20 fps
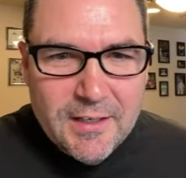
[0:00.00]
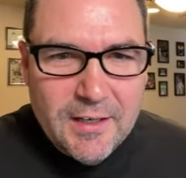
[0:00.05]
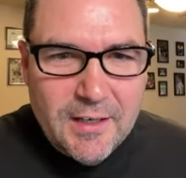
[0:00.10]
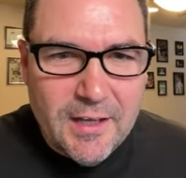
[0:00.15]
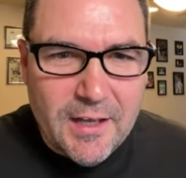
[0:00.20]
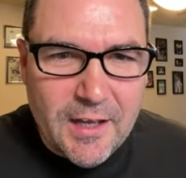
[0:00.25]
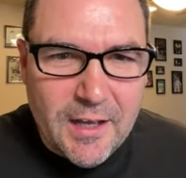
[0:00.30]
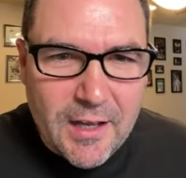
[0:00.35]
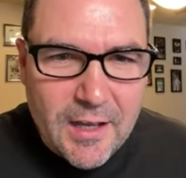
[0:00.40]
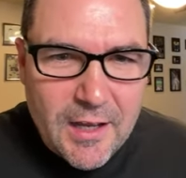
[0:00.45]

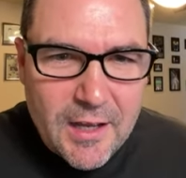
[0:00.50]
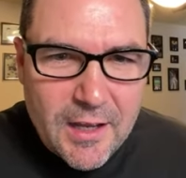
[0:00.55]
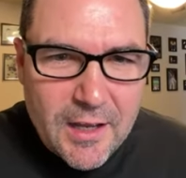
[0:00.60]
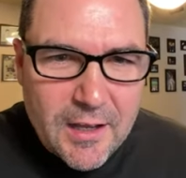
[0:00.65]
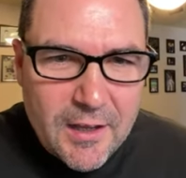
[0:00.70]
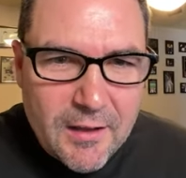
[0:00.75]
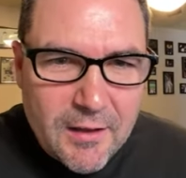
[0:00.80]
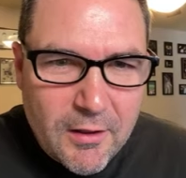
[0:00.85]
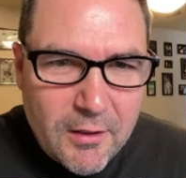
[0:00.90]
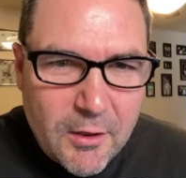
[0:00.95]

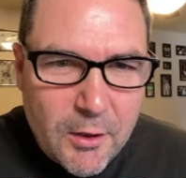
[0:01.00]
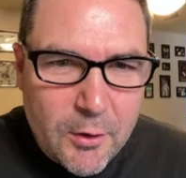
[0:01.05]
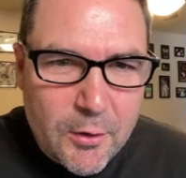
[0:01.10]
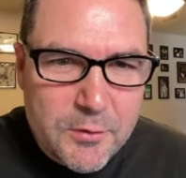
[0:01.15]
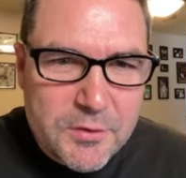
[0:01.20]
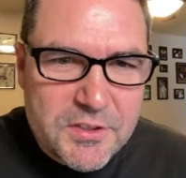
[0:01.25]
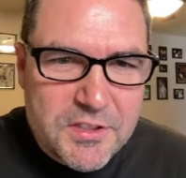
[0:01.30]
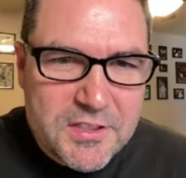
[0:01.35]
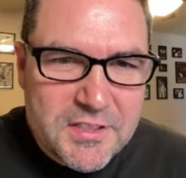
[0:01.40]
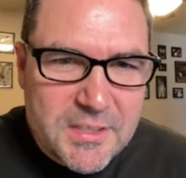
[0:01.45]
Hello,
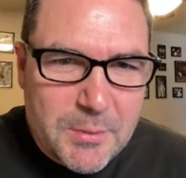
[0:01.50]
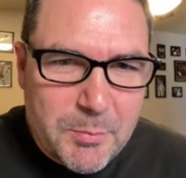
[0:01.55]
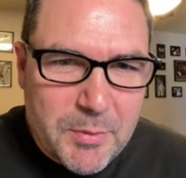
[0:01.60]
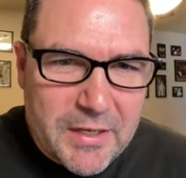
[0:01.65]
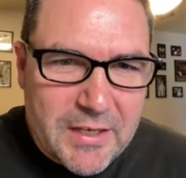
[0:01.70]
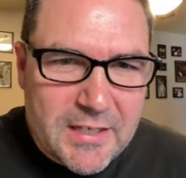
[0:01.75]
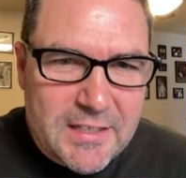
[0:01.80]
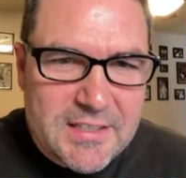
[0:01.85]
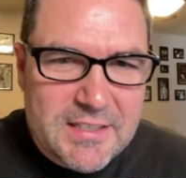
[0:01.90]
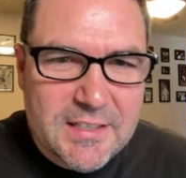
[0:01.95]

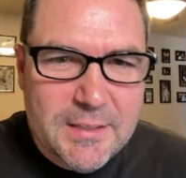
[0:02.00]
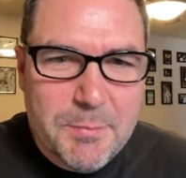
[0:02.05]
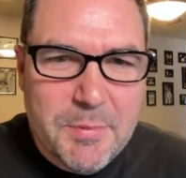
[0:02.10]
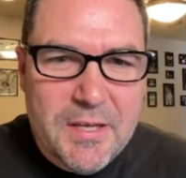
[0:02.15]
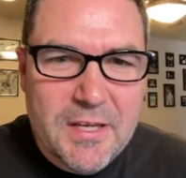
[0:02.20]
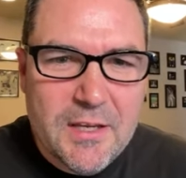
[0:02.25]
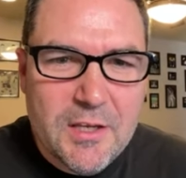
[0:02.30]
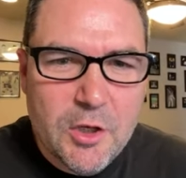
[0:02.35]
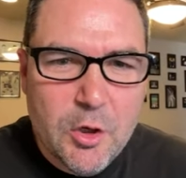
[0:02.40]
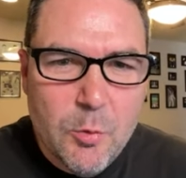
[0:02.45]
Sippy Slippy.
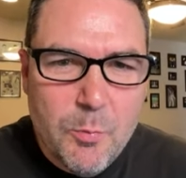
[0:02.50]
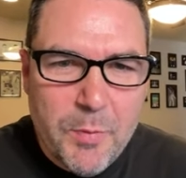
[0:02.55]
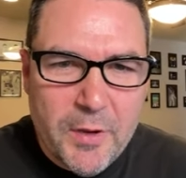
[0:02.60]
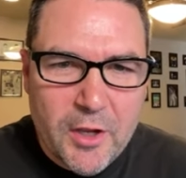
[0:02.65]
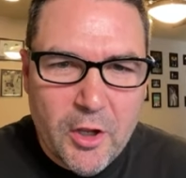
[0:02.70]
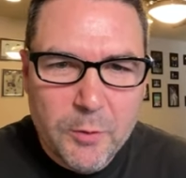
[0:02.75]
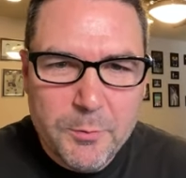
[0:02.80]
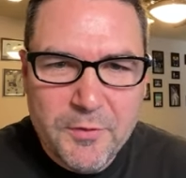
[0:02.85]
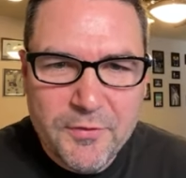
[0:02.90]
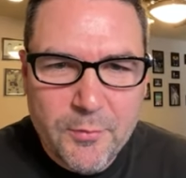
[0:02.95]
You
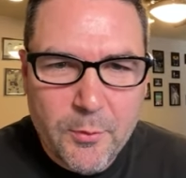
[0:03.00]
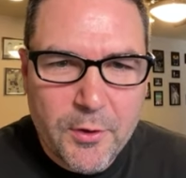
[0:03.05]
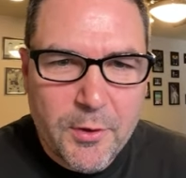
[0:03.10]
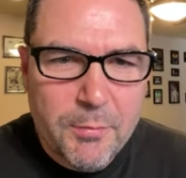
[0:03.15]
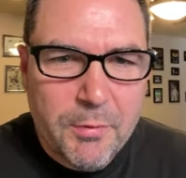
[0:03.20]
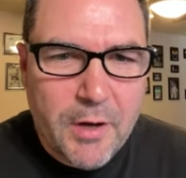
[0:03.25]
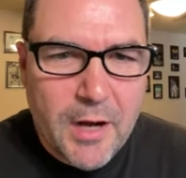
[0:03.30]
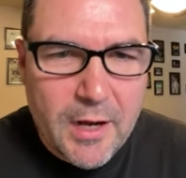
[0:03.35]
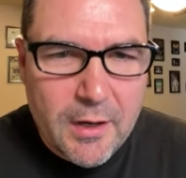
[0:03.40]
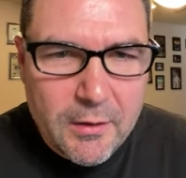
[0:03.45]
bailed before the
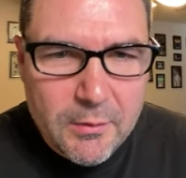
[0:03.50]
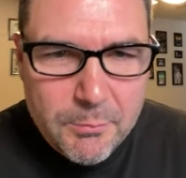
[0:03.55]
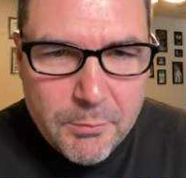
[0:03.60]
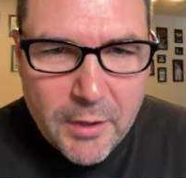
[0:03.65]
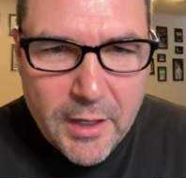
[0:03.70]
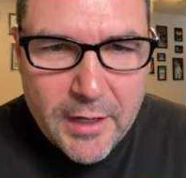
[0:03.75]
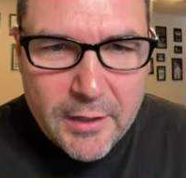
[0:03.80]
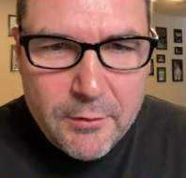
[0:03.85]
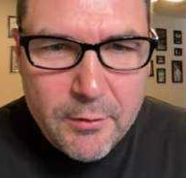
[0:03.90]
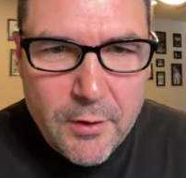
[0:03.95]

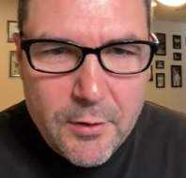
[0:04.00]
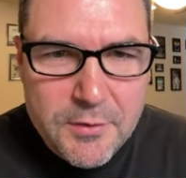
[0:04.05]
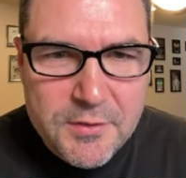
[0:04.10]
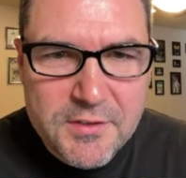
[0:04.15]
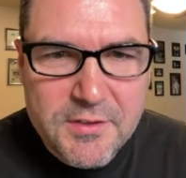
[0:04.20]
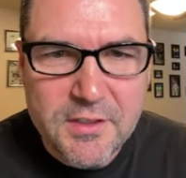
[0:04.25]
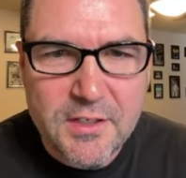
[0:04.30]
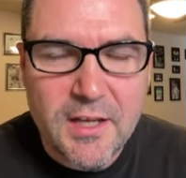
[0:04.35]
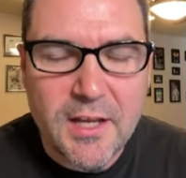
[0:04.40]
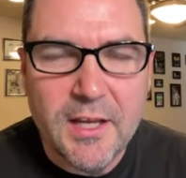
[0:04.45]
Black Crowes
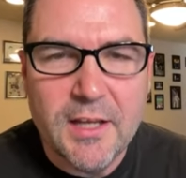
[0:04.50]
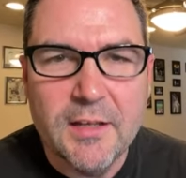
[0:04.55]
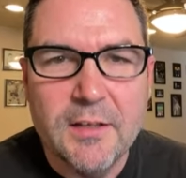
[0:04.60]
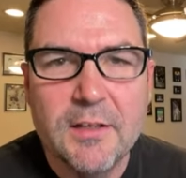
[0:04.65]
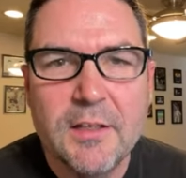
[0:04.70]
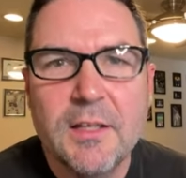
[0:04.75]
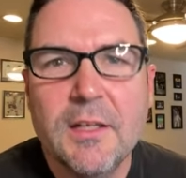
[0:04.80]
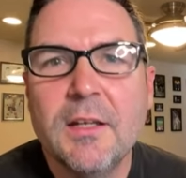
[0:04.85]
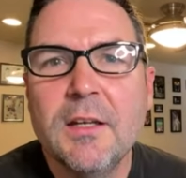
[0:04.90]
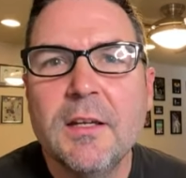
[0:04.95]
today.
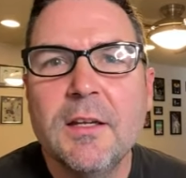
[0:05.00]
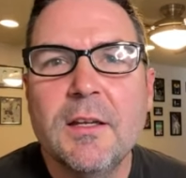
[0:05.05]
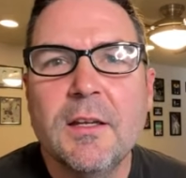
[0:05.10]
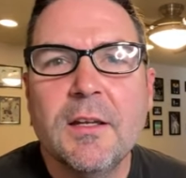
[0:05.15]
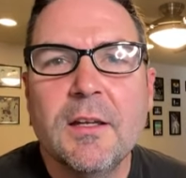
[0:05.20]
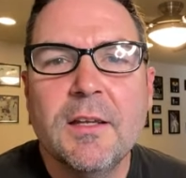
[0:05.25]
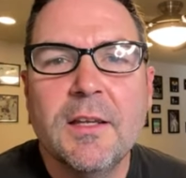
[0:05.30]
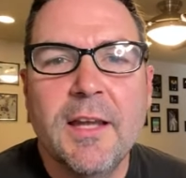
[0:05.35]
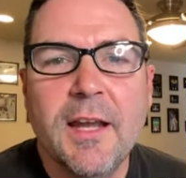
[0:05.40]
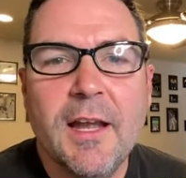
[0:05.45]

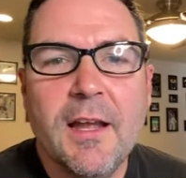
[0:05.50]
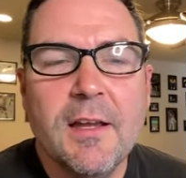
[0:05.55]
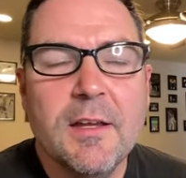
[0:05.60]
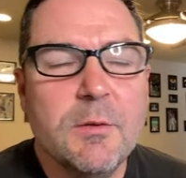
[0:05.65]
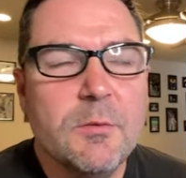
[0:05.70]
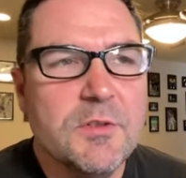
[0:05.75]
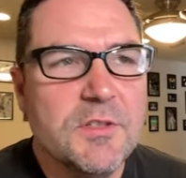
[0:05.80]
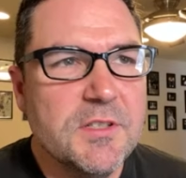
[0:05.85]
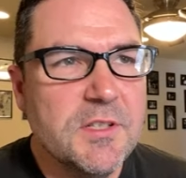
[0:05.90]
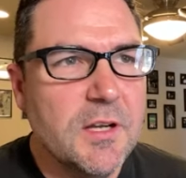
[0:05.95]
Yeah, it
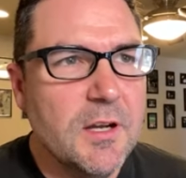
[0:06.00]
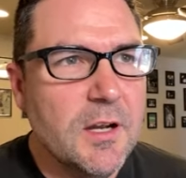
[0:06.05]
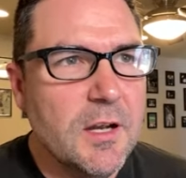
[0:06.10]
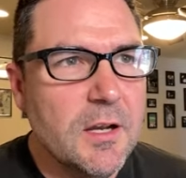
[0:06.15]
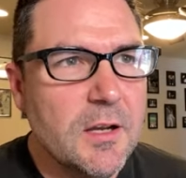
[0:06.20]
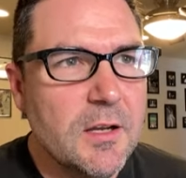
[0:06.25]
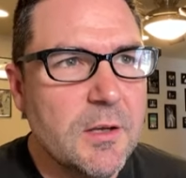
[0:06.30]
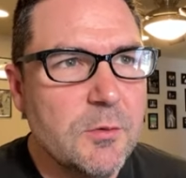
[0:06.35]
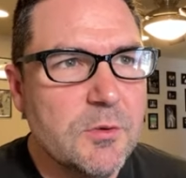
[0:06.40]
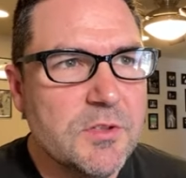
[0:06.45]
was
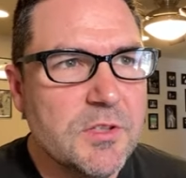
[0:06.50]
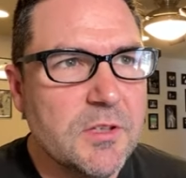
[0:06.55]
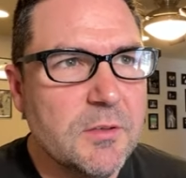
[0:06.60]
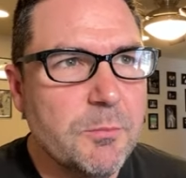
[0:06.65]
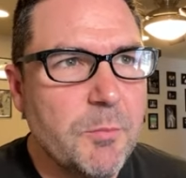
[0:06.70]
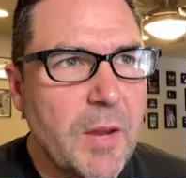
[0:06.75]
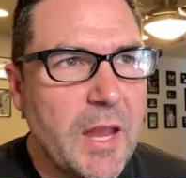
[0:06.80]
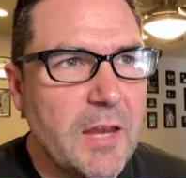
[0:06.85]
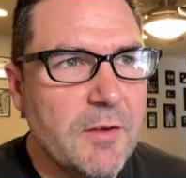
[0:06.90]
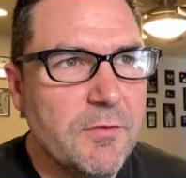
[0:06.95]
a
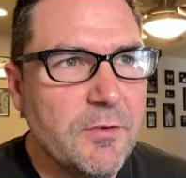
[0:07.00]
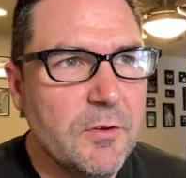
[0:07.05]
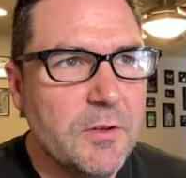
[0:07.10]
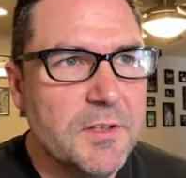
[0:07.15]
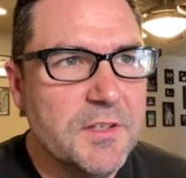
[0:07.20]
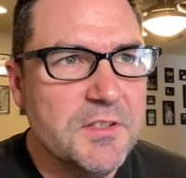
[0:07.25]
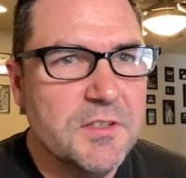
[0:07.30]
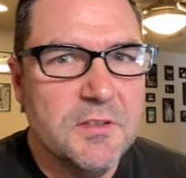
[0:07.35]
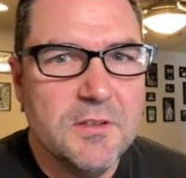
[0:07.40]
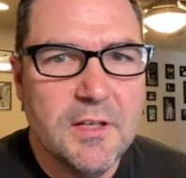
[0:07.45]
painful
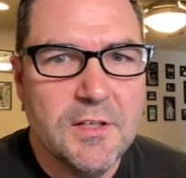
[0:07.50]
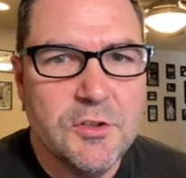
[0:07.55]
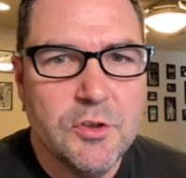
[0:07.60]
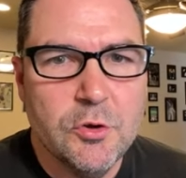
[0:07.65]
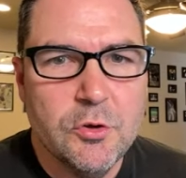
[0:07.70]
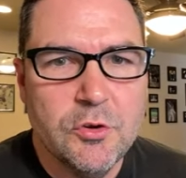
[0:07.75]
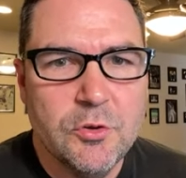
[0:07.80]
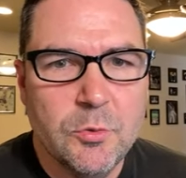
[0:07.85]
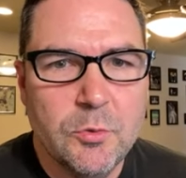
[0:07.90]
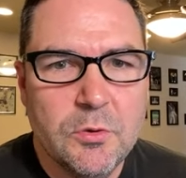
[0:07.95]
listen, as
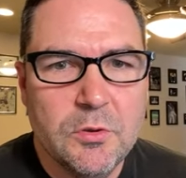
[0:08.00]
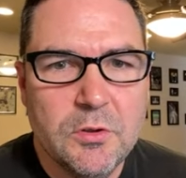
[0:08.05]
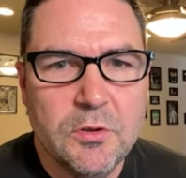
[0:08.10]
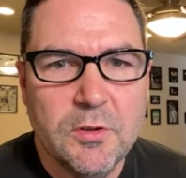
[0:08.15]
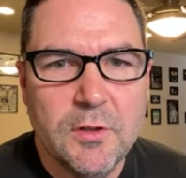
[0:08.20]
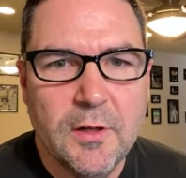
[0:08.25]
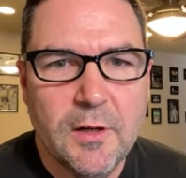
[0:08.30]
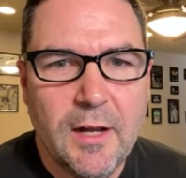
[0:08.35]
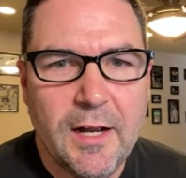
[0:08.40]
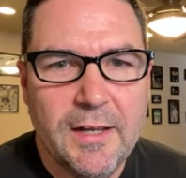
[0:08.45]

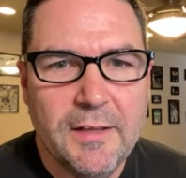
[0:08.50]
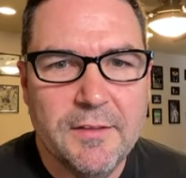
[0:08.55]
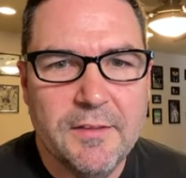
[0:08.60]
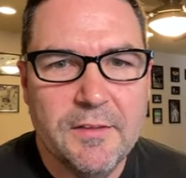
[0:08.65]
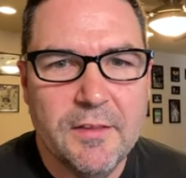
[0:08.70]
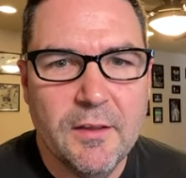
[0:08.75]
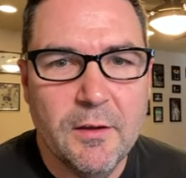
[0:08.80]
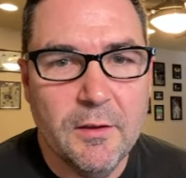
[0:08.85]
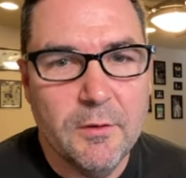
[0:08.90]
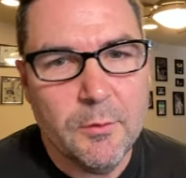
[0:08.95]
usual.
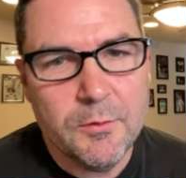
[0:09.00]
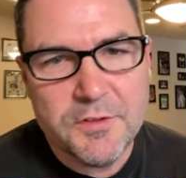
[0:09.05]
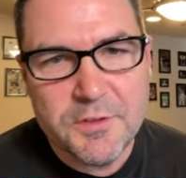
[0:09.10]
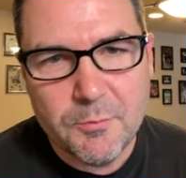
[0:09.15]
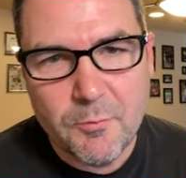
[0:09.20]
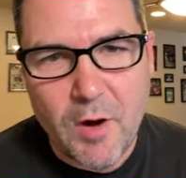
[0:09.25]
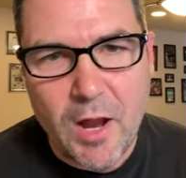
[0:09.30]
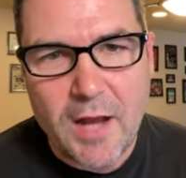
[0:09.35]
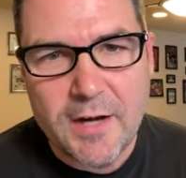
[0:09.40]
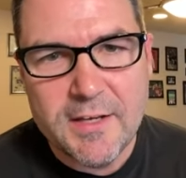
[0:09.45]
There was
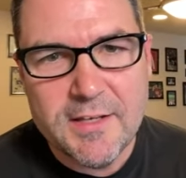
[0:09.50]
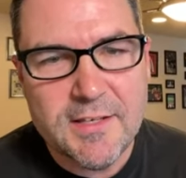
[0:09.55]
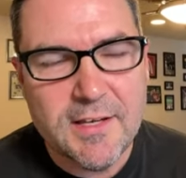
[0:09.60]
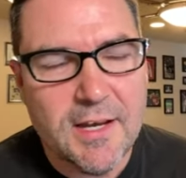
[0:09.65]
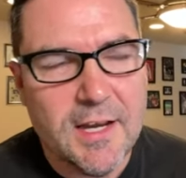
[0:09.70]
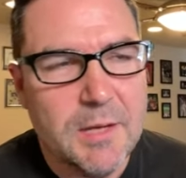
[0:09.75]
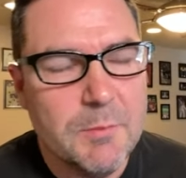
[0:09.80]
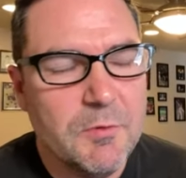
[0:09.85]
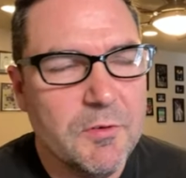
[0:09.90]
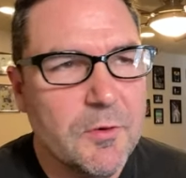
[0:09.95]
some Ronnie
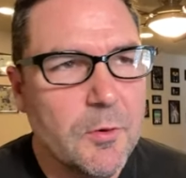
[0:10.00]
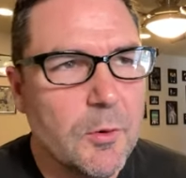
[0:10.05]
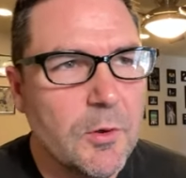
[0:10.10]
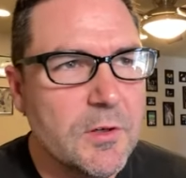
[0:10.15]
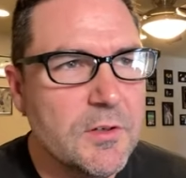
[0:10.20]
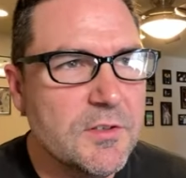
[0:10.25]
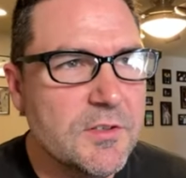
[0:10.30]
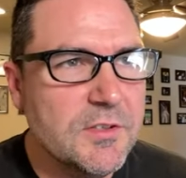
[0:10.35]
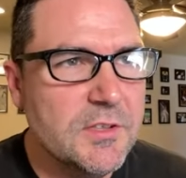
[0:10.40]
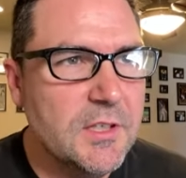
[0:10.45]
time, of
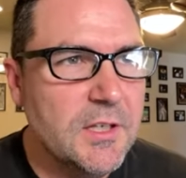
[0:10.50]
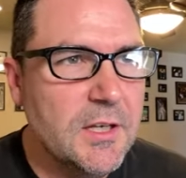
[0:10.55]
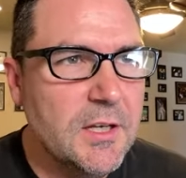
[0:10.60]
course.